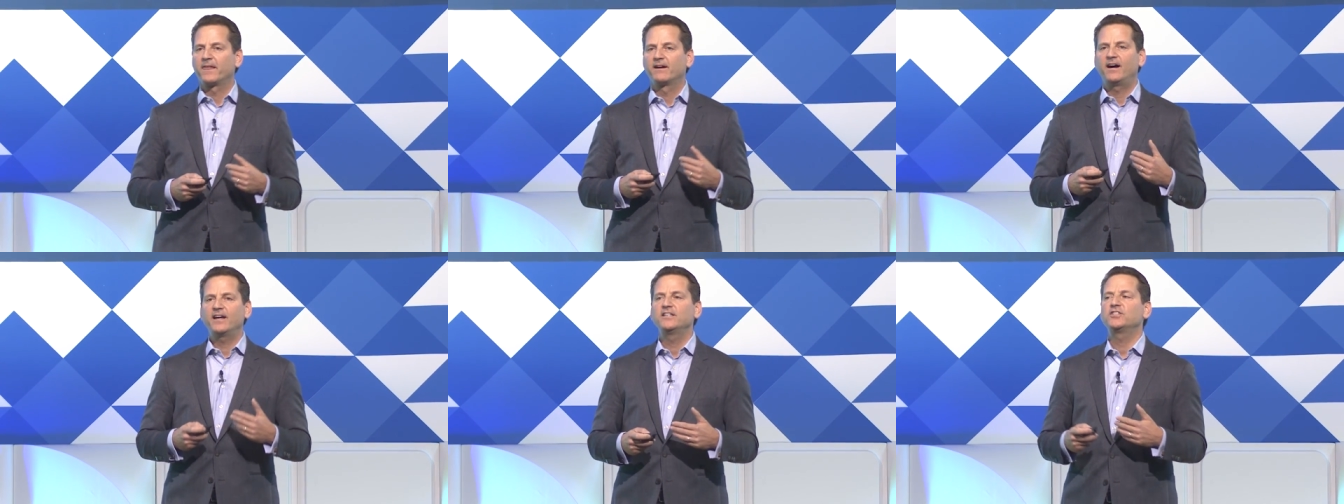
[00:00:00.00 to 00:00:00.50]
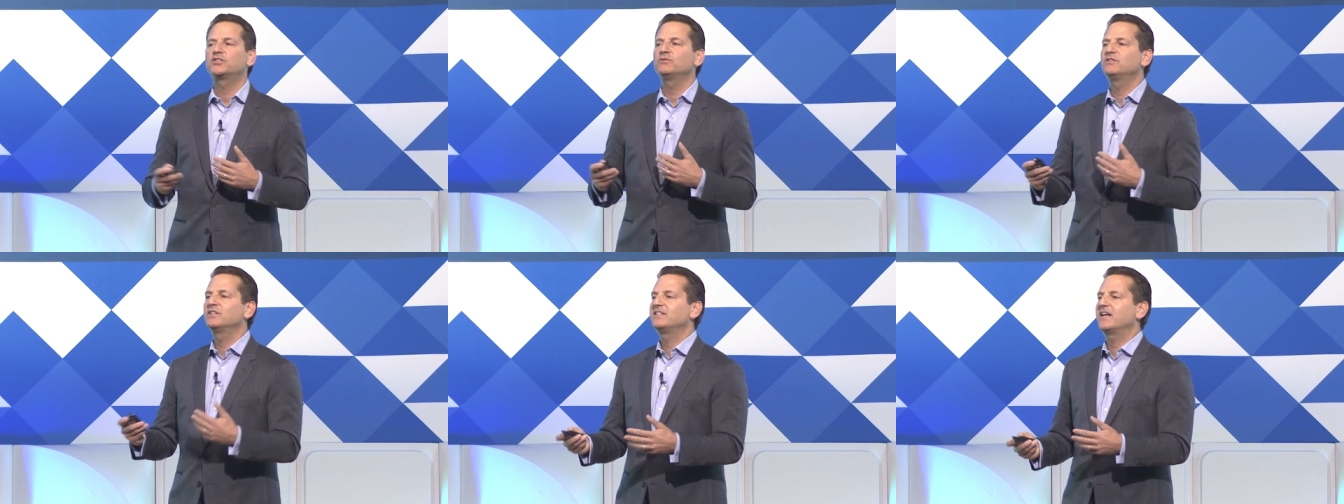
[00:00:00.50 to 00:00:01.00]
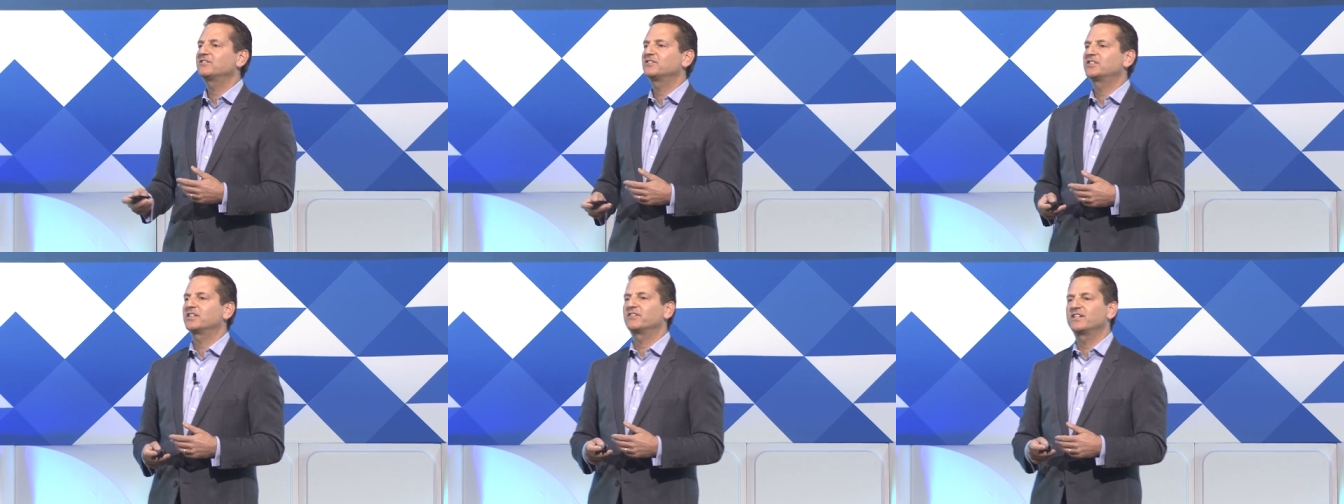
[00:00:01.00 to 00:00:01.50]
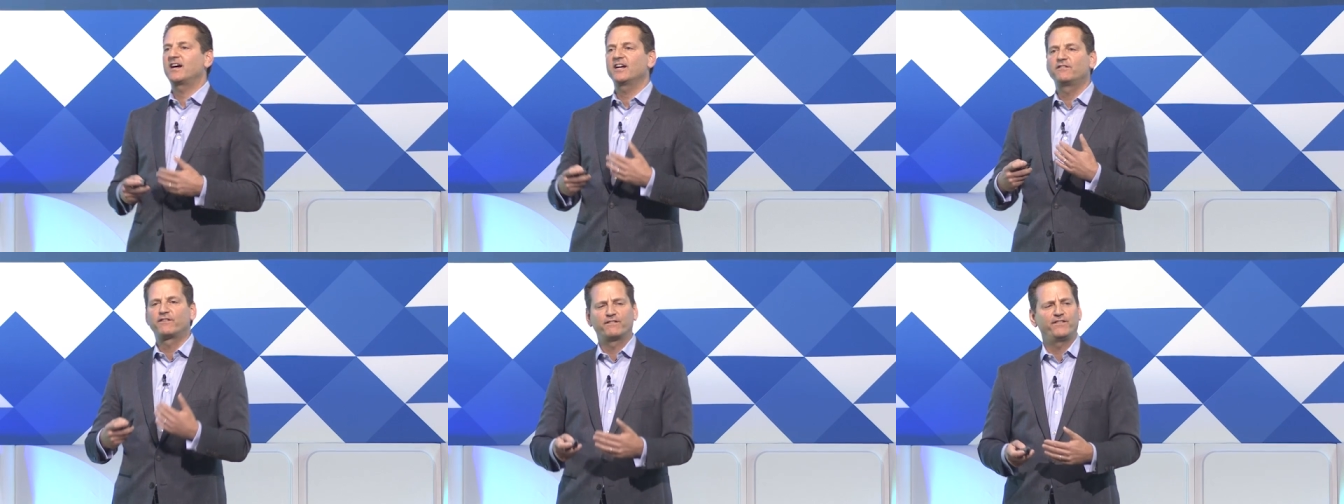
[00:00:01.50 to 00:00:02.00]
I issued the necessary nine
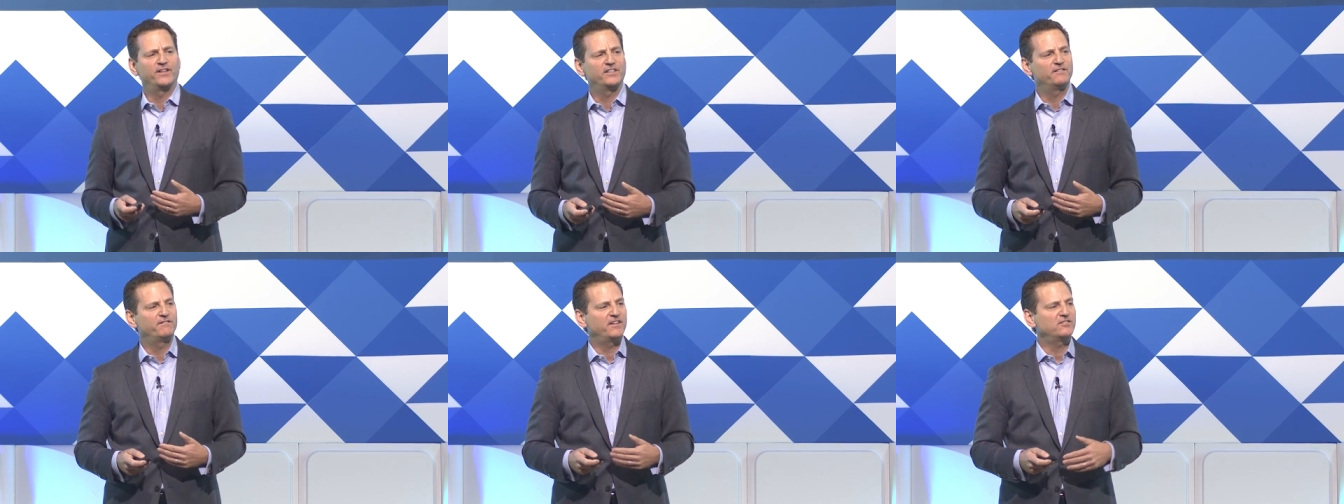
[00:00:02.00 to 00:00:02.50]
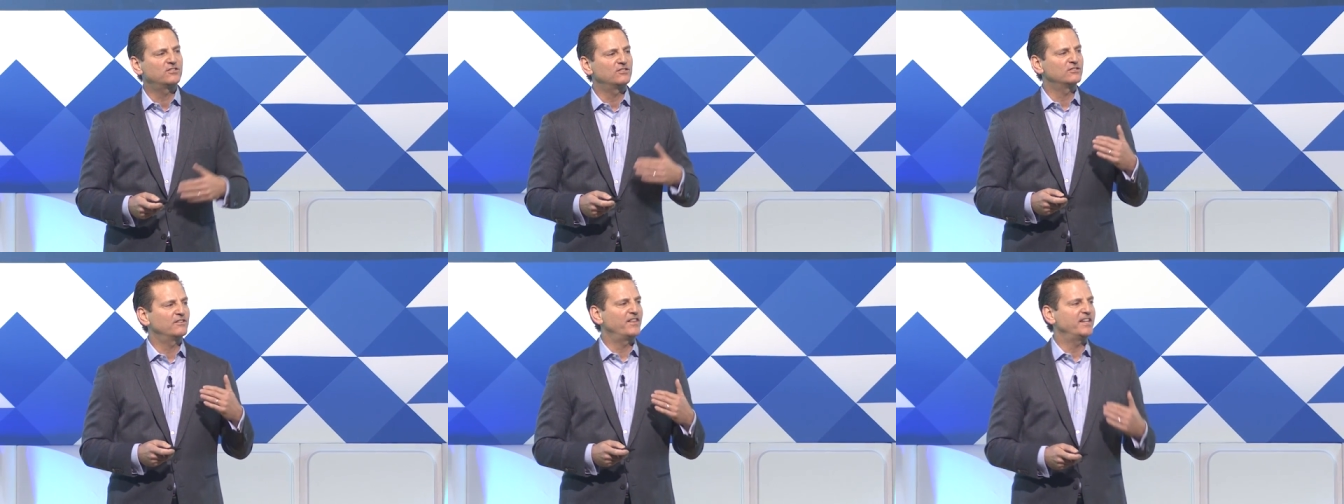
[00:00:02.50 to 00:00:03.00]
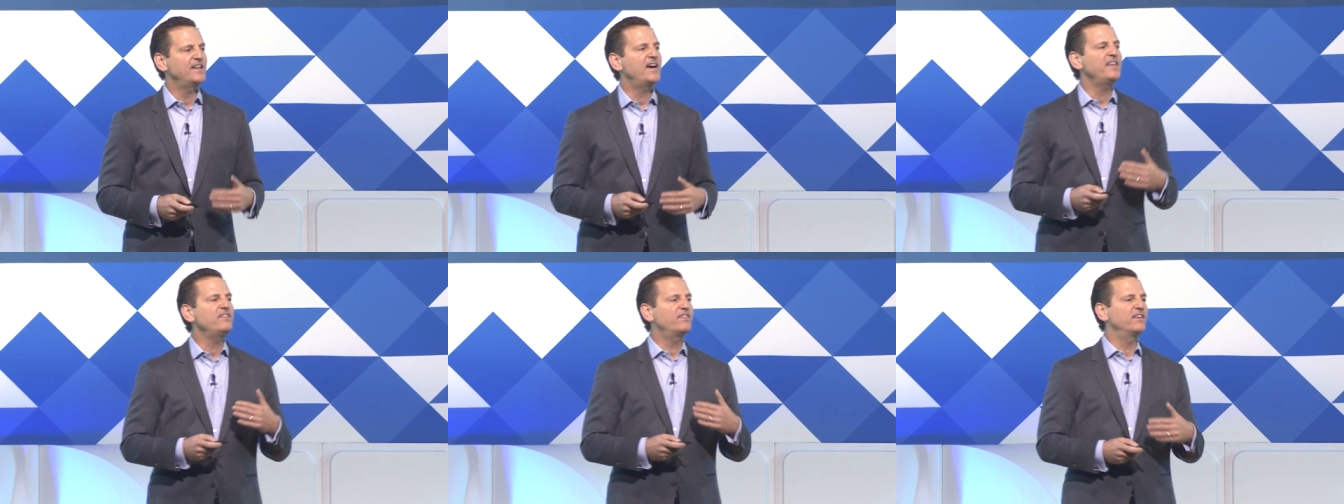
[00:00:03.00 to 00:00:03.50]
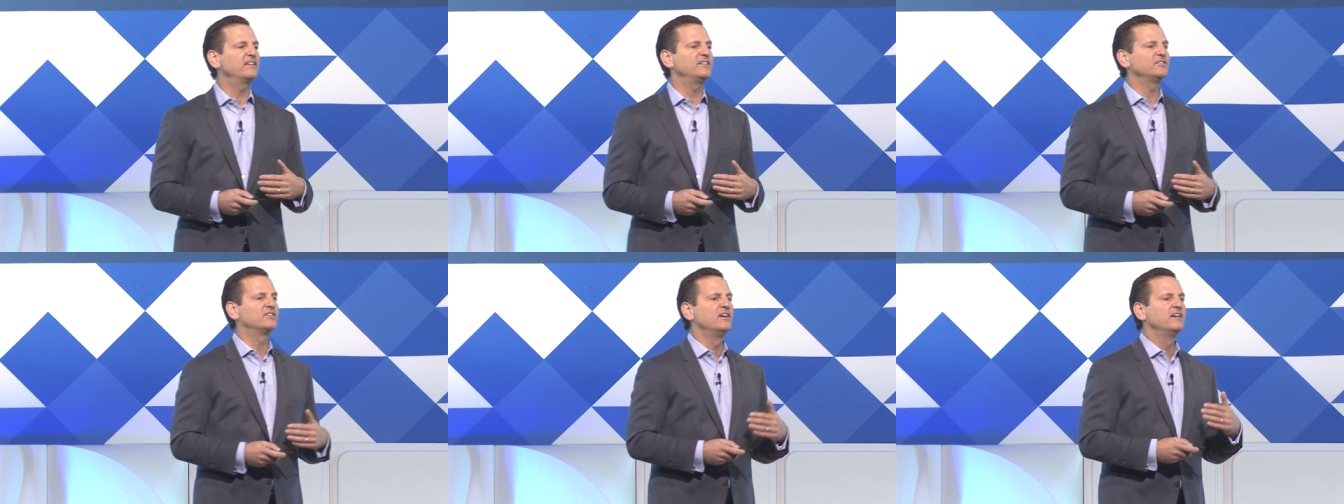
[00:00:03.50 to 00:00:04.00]
for fund investors of the nine
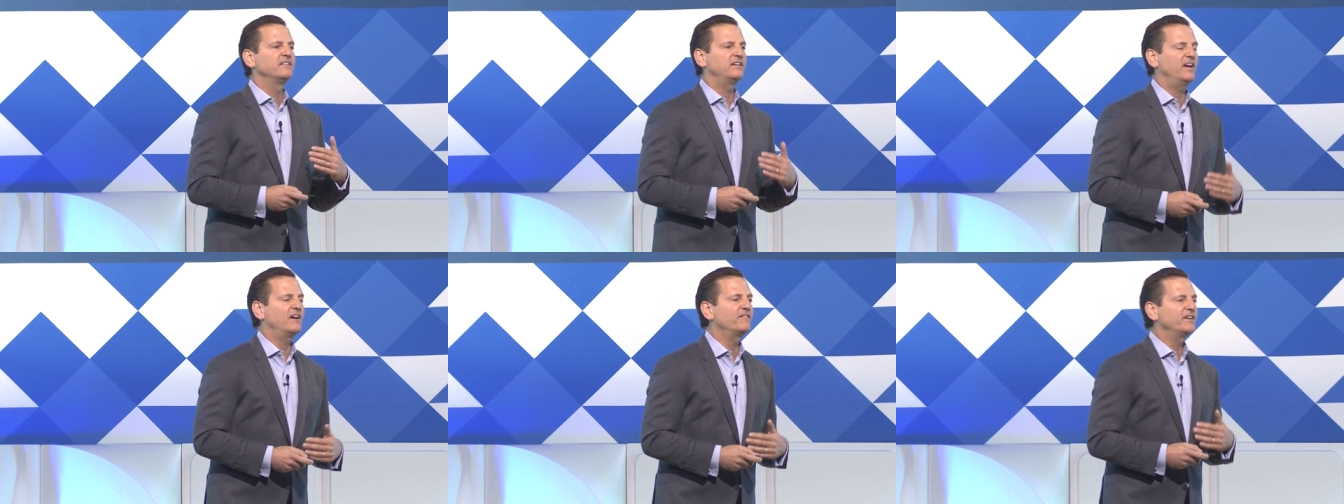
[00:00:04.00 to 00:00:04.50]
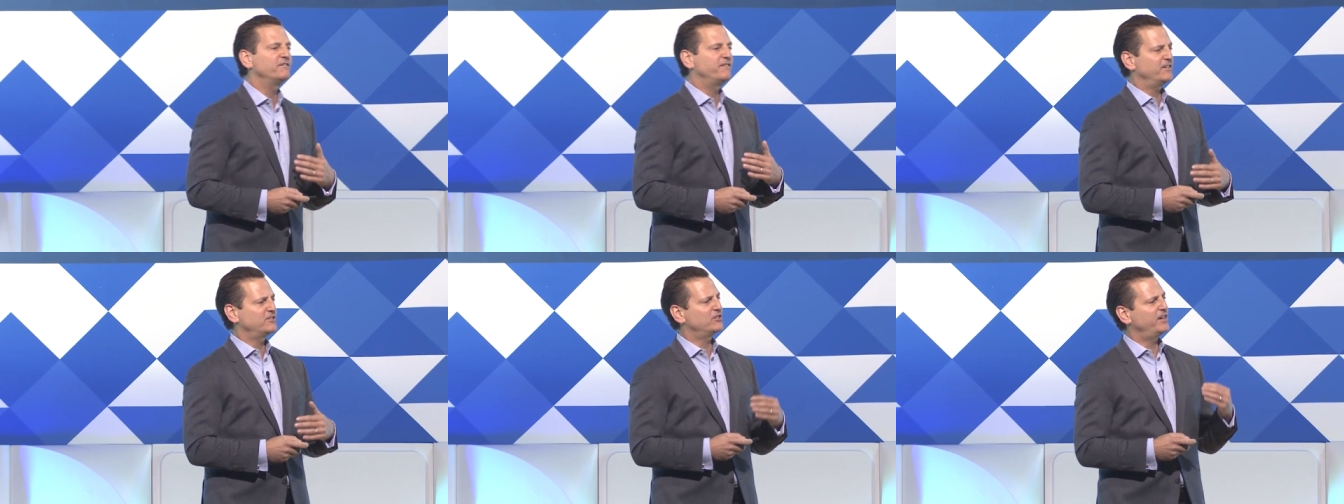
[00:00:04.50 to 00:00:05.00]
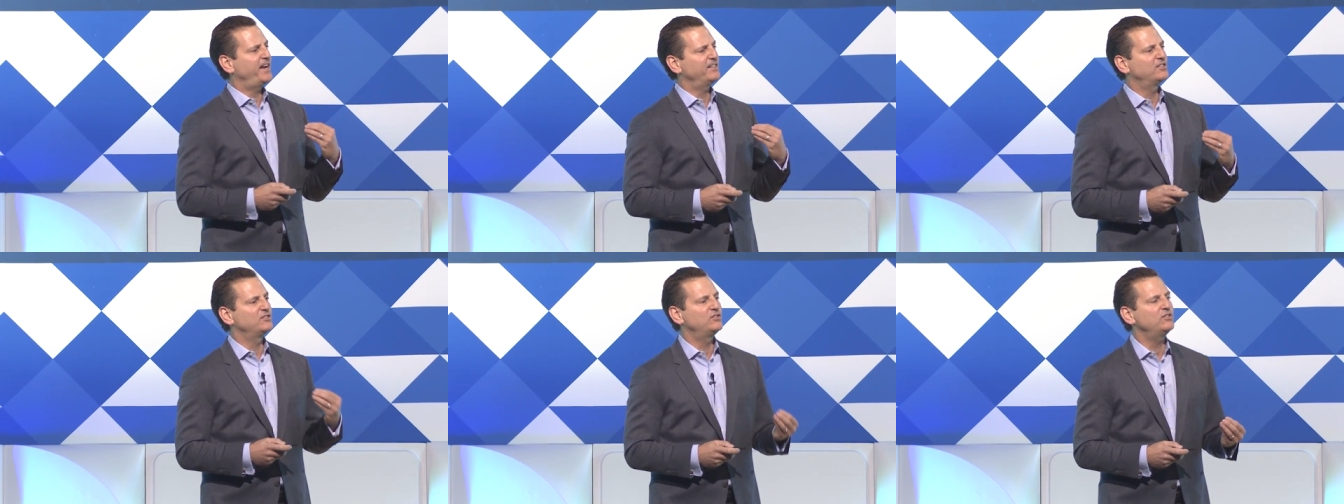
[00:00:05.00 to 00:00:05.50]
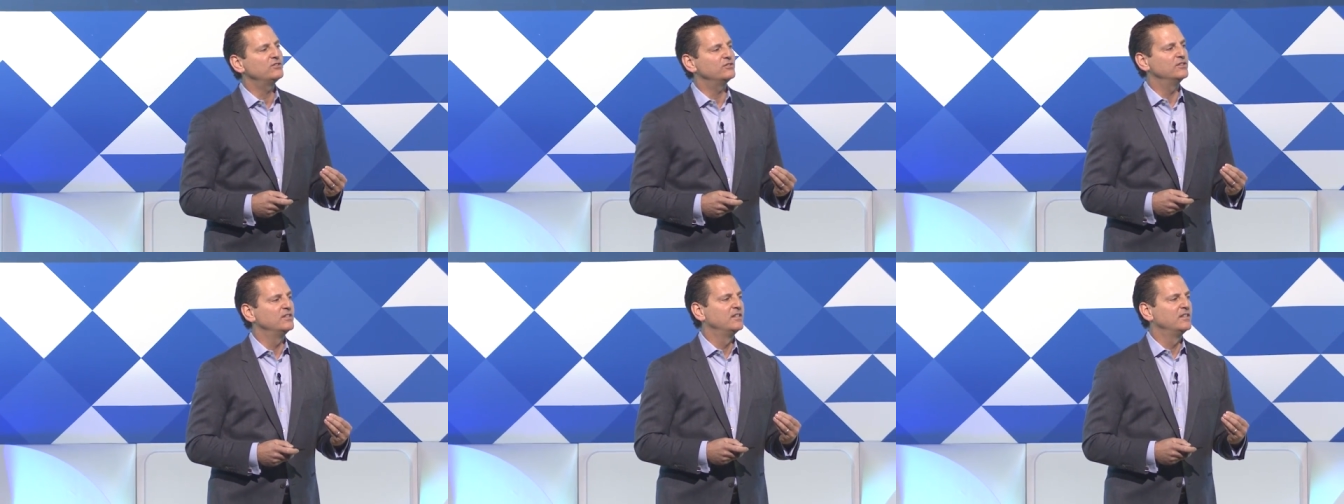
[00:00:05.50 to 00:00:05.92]
things that every investor had to do